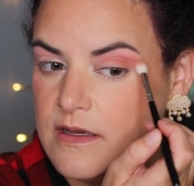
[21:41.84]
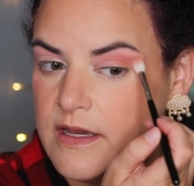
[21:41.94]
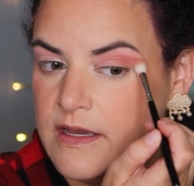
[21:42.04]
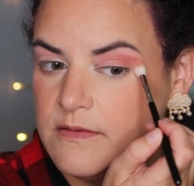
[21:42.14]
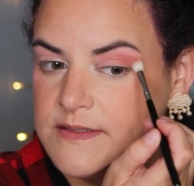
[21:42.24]

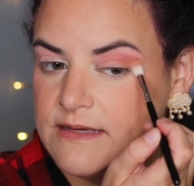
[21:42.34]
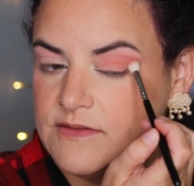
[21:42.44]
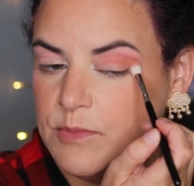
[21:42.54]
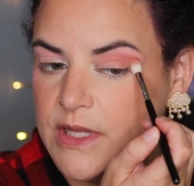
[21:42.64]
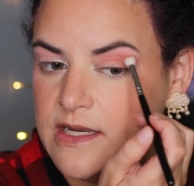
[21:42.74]
I always
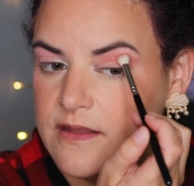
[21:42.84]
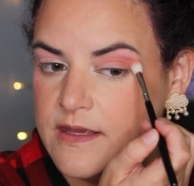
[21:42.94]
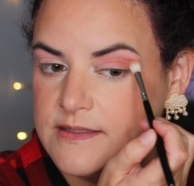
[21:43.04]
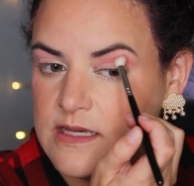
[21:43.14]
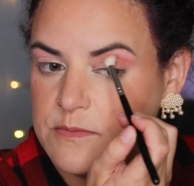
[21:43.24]
have to blend
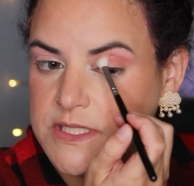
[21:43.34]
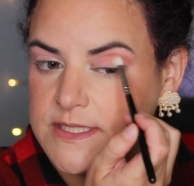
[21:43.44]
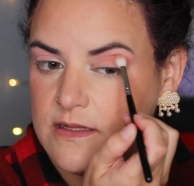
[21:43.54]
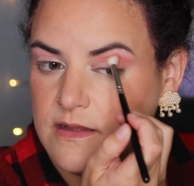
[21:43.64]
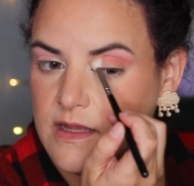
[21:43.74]
things up
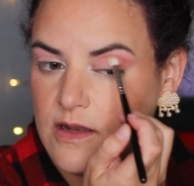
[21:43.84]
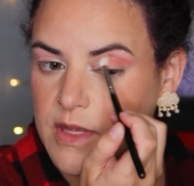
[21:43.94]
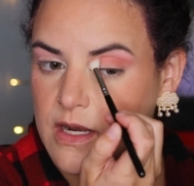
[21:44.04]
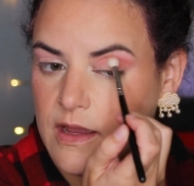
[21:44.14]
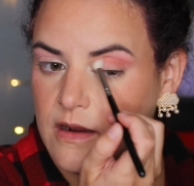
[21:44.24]
just a little
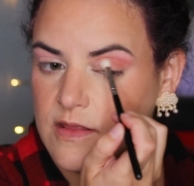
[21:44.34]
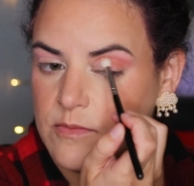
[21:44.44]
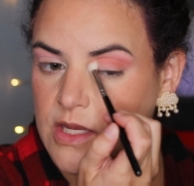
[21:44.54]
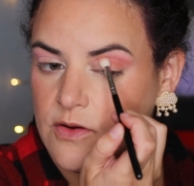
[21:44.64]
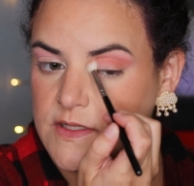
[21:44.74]
bit higher
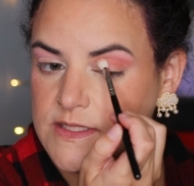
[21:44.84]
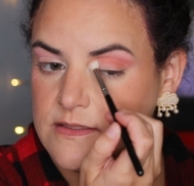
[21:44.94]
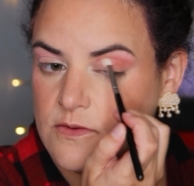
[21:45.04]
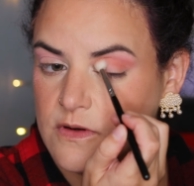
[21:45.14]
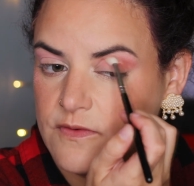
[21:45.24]
than my
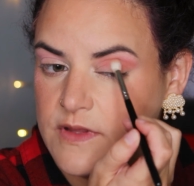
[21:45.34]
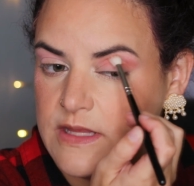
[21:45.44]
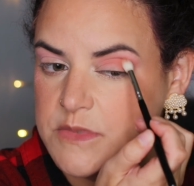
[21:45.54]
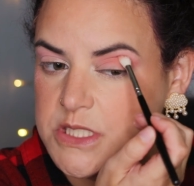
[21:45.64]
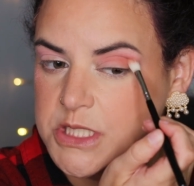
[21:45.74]
crease in order for
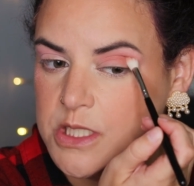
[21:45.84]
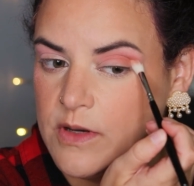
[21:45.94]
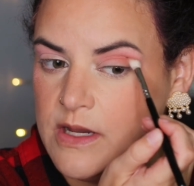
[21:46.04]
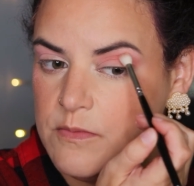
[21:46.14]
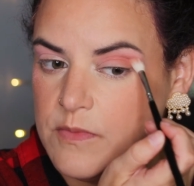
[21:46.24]
them to
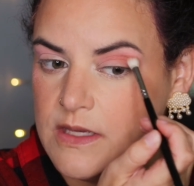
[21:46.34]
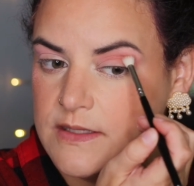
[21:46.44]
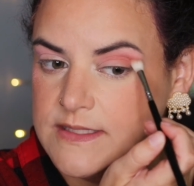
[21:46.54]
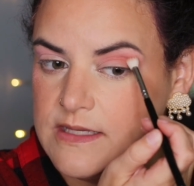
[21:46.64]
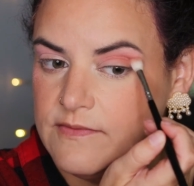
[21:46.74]
show up
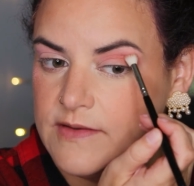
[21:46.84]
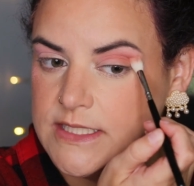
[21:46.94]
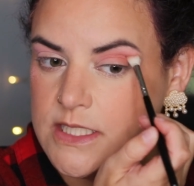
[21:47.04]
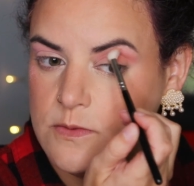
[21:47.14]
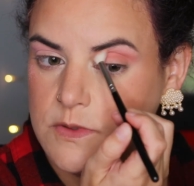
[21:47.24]
because if I
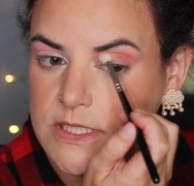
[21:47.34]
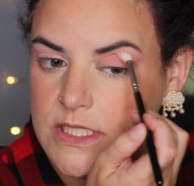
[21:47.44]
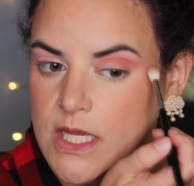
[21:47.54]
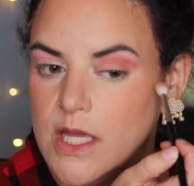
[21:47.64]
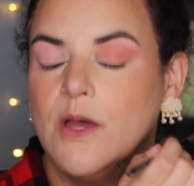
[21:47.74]
don't,
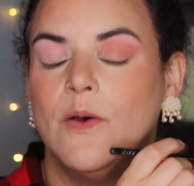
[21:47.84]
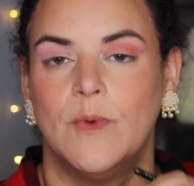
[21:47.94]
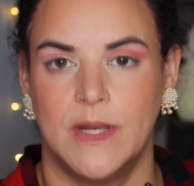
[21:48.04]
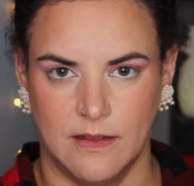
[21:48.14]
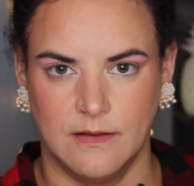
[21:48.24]

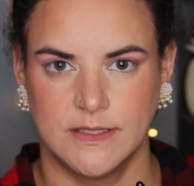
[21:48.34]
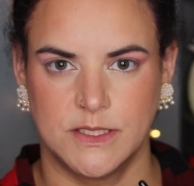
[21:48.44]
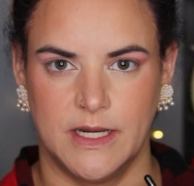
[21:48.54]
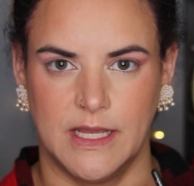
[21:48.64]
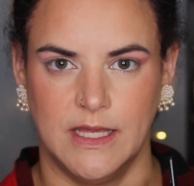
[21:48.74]
when I look
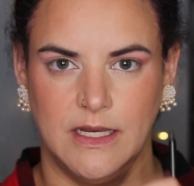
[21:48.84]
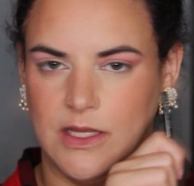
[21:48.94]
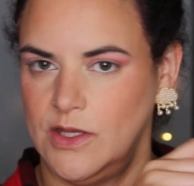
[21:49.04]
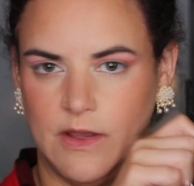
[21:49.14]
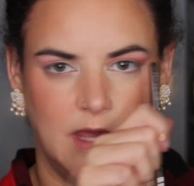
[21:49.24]
straight
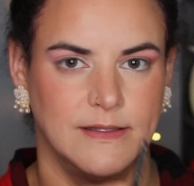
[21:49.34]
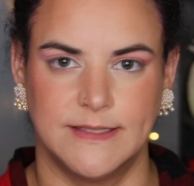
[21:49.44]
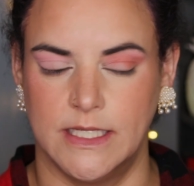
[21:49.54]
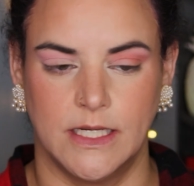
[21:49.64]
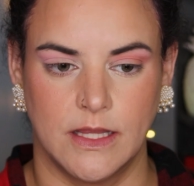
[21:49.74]
ahead, you can't
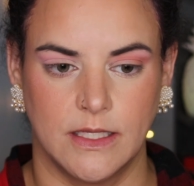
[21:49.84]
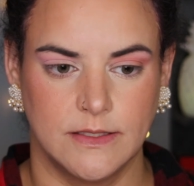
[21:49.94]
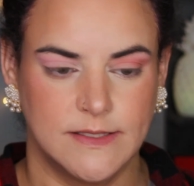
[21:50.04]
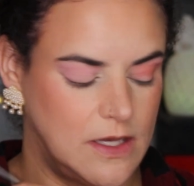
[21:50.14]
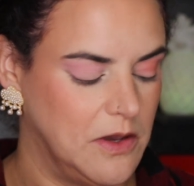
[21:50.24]
see
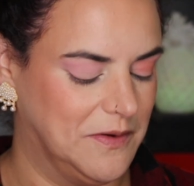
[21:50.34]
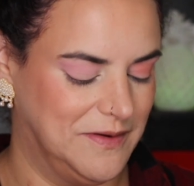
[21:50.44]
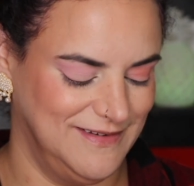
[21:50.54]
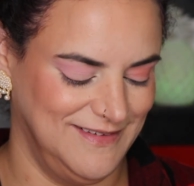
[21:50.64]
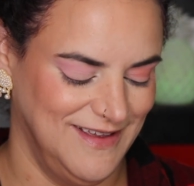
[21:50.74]
anything. So
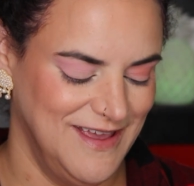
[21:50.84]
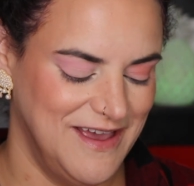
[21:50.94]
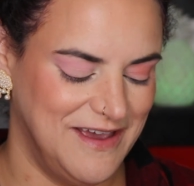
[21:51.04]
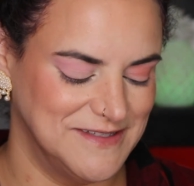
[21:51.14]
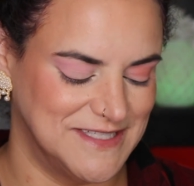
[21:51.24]

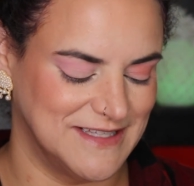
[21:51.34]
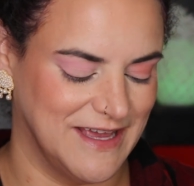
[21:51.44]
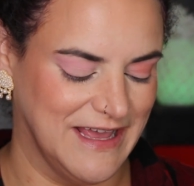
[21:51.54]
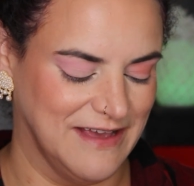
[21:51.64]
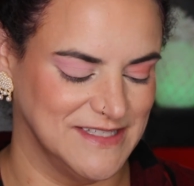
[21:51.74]
I just
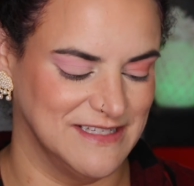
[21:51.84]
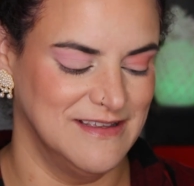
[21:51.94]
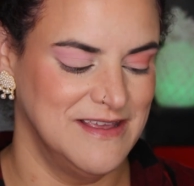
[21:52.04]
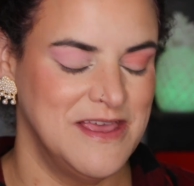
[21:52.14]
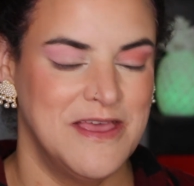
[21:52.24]
kind of have
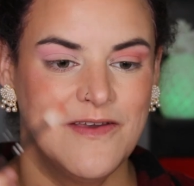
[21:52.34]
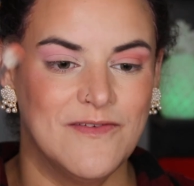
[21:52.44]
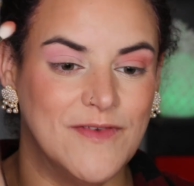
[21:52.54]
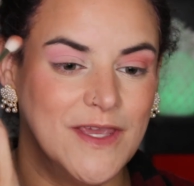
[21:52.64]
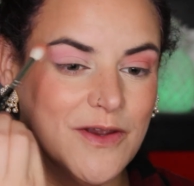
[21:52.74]
to
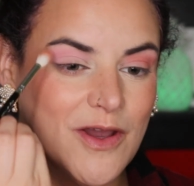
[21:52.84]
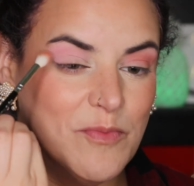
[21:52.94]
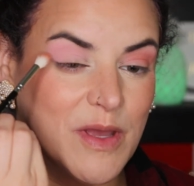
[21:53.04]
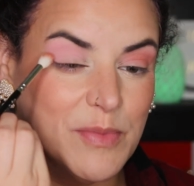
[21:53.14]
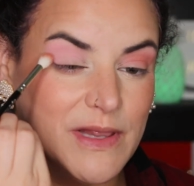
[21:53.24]
figure
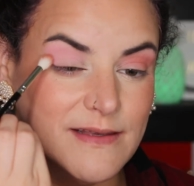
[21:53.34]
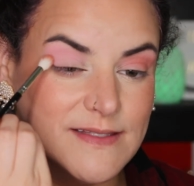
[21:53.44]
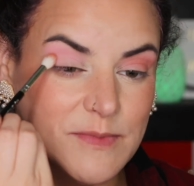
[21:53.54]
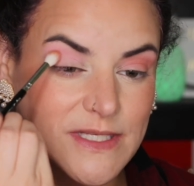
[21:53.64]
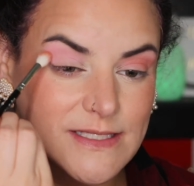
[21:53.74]
out my
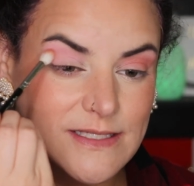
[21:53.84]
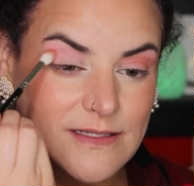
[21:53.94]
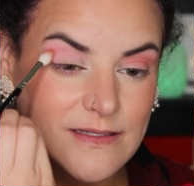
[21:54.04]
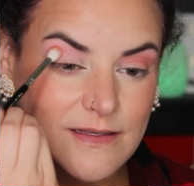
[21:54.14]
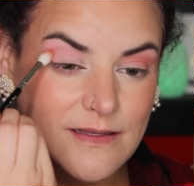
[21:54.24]

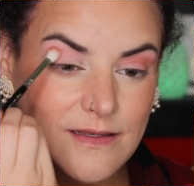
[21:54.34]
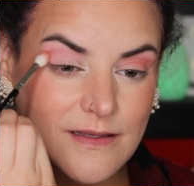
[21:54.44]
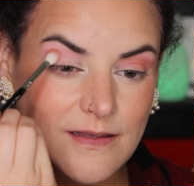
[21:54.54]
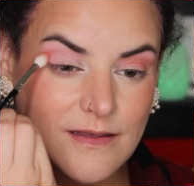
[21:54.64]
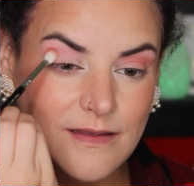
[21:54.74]
placement.
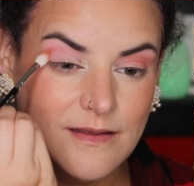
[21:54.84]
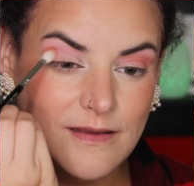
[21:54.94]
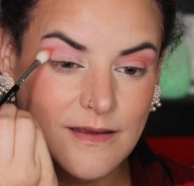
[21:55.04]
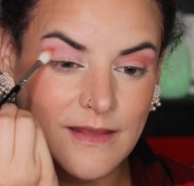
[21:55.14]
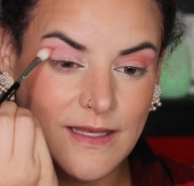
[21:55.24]

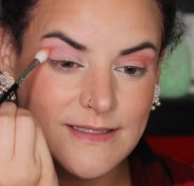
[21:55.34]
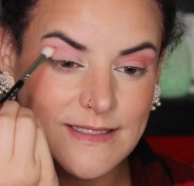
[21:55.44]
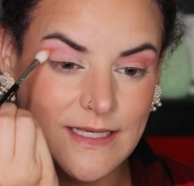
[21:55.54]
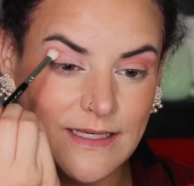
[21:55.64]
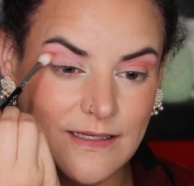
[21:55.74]
And that
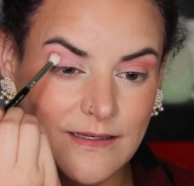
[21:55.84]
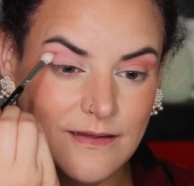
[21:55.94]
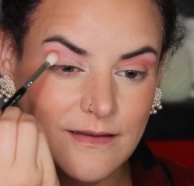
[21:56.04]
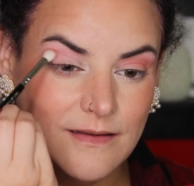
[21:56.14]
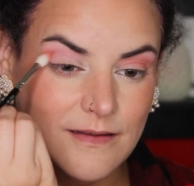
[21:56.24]
has
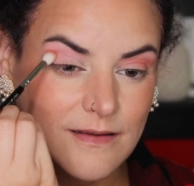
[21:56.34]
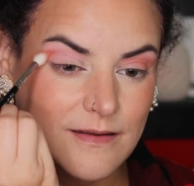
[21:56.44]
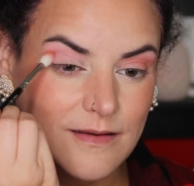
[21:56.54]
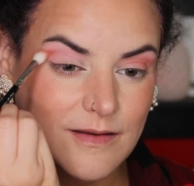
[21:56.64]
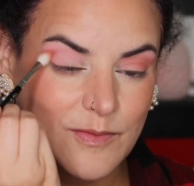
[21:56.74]
taken
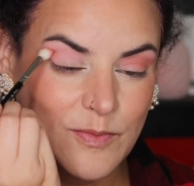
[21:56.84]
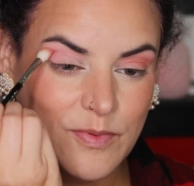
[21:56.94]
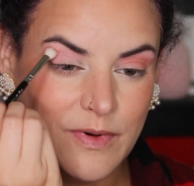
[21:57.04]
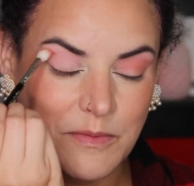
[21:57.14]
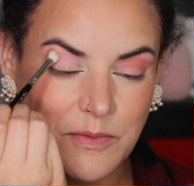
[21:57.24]

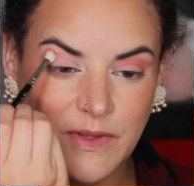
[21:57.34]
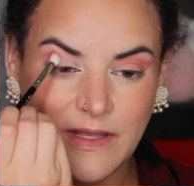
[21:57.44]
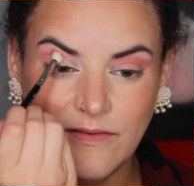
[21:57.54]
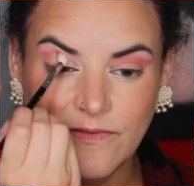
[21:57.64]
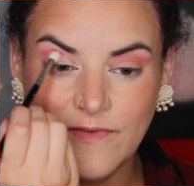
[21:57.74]

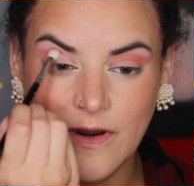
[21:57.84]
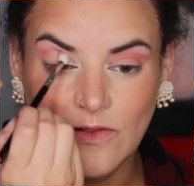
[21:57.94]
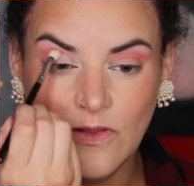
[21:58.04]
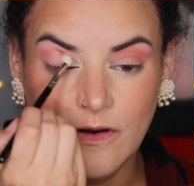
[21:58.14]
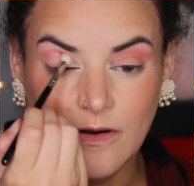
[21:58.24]
probably
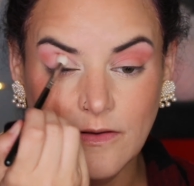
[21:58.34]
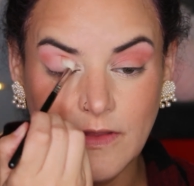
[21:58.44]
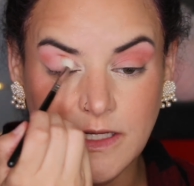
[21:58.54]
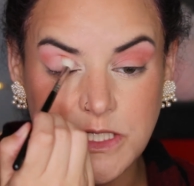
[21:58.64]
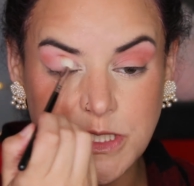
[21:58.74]
far longer
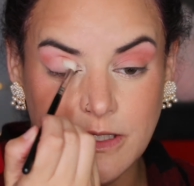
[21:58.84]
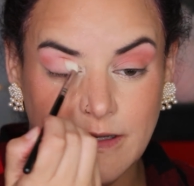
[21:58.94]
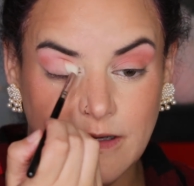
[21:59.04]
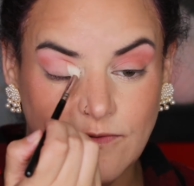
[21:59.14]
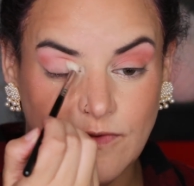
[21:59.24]
than it
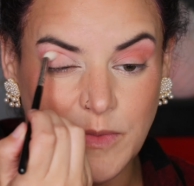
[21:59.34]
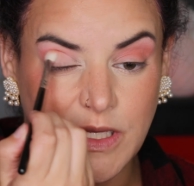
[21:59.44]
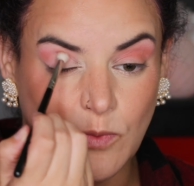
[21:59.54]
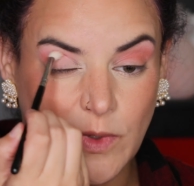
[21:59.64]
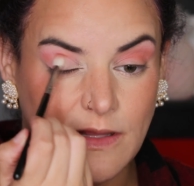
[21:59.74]
should have for
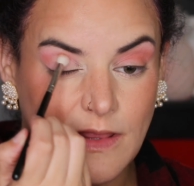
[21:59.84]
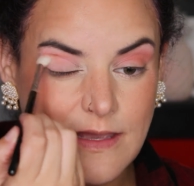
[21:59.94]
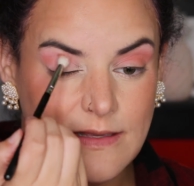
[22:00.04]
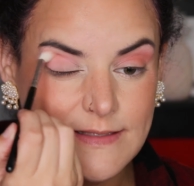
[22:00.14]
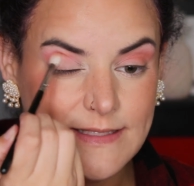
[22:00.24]
me to
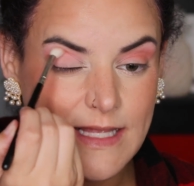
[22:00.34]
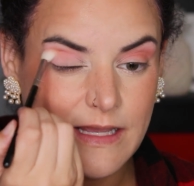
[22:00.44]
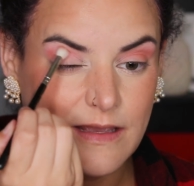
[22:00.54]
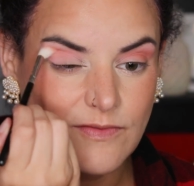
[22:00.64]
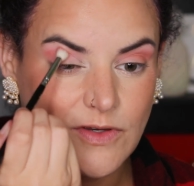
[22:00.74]
realize that
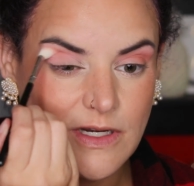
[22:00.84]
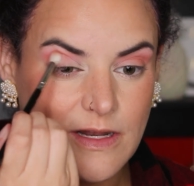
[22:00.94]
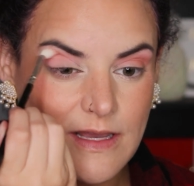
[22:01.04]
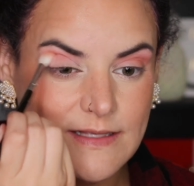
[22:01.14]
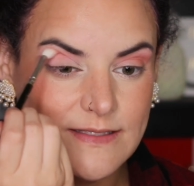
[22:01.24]
I have
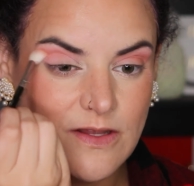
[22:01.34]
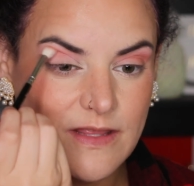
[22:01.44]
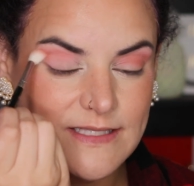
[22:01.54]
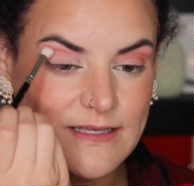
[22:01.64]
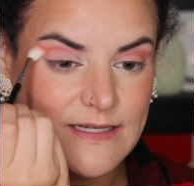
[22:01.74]
hooded eyes and
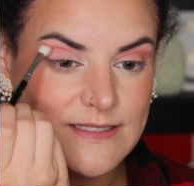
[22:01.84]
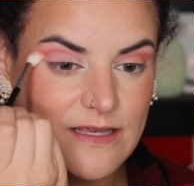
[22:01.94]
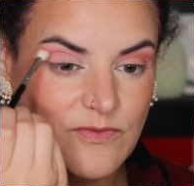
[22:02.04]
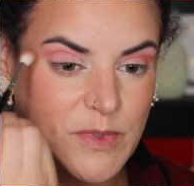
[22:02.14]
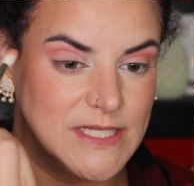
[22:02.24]
all this kind of stuff.